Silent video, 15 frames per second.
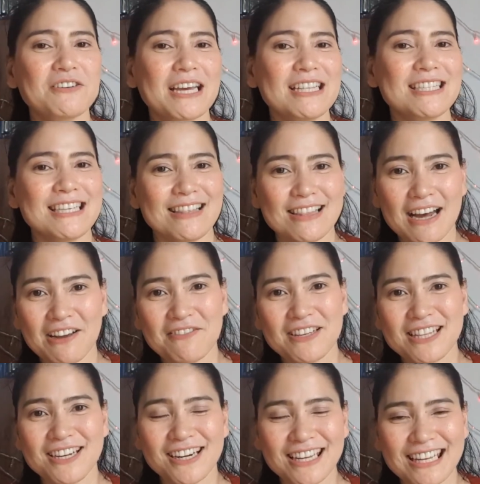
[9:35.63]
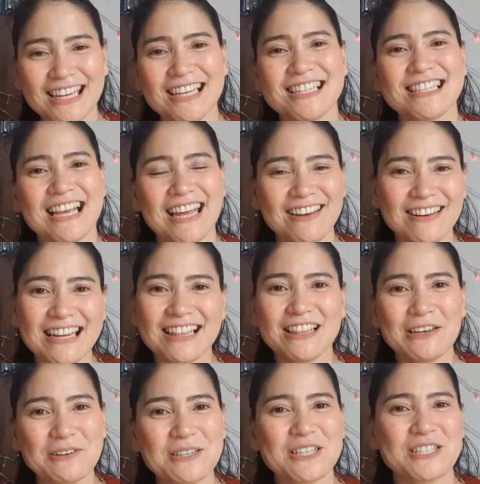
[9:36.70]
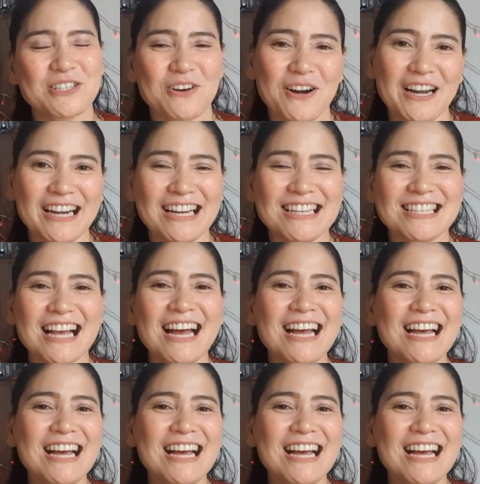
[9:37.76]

you can sit down with your kids and read those stories.